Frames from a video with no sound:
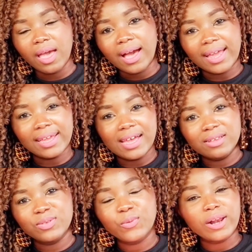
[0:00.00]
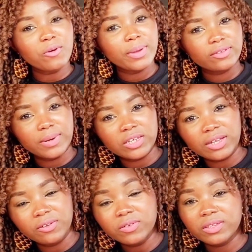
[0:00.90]
Hi guys, welcome back to my
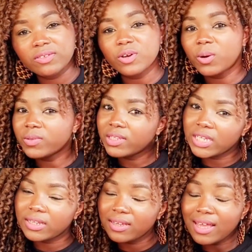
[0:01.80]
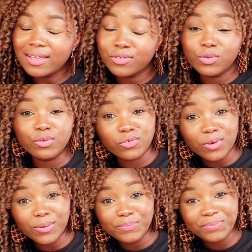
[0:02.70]
channel. This is your host Jenny as usual.